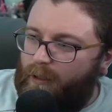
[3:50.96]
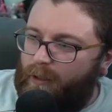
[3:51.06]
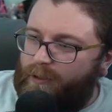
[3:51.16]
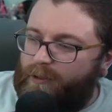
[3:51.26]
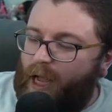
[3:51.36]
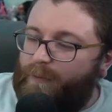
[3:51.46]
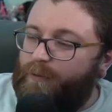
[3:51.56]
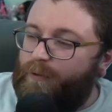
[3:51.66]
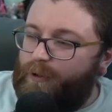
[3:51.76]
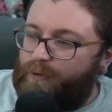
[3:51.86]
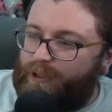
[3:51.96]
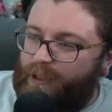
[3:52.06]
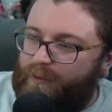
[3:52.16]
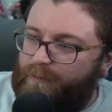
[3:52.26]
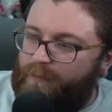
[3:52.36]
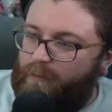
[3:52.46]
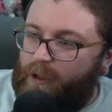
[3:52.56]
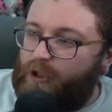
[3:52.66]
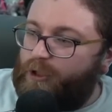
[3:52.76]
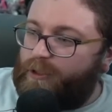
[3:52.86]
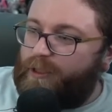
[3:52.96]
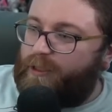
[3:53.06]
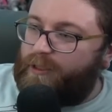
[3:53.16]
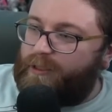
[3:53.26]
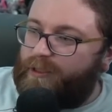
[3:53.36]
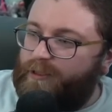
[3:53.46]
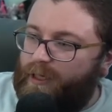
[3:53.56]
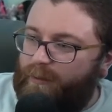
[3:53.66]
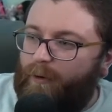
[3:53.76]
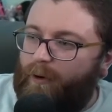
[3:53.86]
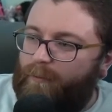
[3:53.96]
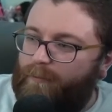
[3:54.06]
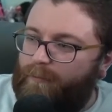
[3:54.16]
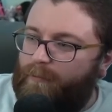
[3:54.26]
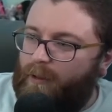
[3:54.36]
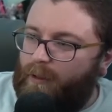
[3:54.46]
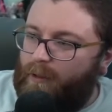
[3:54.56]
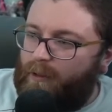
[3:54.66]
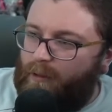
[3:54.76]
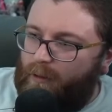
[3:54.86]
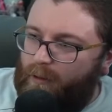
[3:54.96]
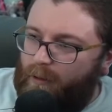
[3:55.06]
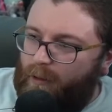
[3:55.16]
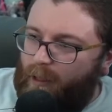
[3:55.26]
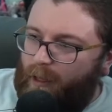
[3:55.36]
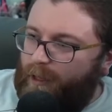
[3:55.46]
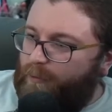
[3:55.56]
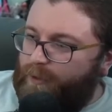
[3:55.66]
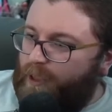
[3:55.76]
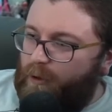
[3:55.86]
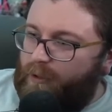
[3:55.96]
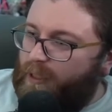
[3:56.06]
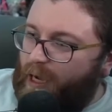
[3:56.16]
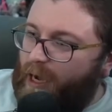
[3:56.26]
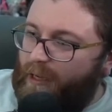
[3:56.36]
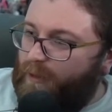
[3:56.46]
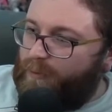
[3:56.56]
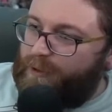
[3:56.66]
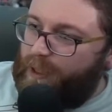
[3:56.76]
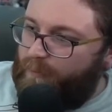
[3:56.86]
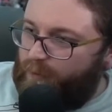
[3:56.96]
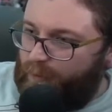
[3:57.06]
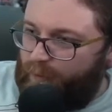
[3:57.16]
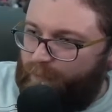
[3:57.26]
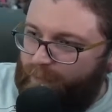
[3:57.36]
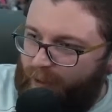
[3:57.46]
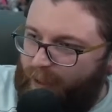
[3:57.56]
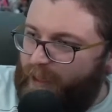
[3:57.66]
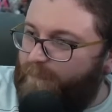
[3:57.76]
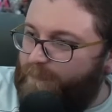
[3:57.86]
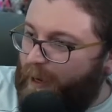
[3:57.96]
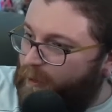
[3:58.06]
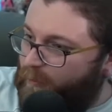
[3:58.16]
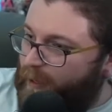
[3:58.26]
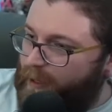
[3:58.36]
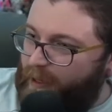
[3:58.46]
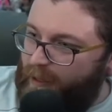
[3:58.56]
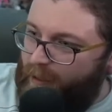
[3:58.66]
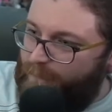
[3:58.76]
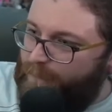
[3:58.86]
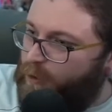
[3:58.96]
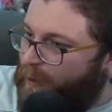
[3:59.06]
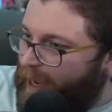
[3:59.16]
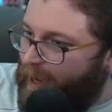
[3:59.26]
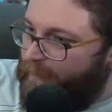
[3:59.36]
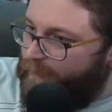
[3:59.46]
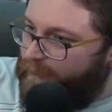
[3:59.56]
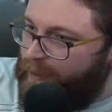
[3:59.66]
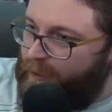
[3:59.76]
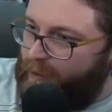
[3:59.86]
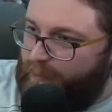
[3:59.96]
They stopped producing it. It just didn't exist anymore. It was the only kind that was comfortable for me. And if, by the way, if you have a dick and